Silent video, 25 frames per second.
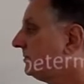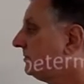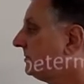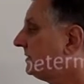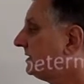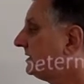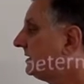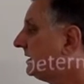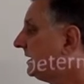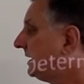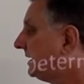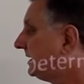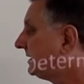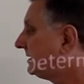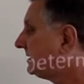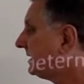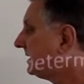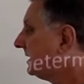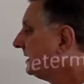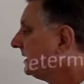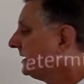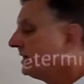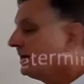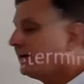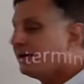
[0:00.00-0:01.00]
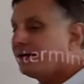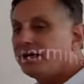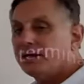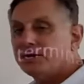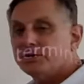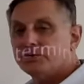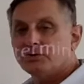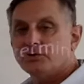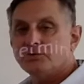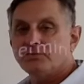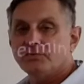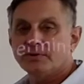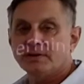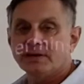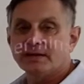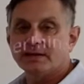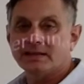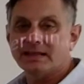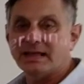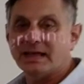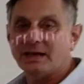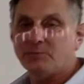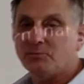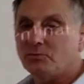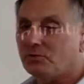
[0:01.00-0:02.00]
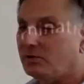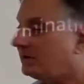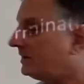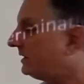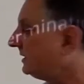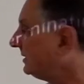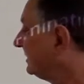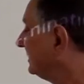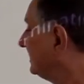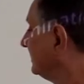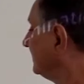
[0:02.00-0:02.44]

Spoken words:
at midnight, and don't forget Lab 1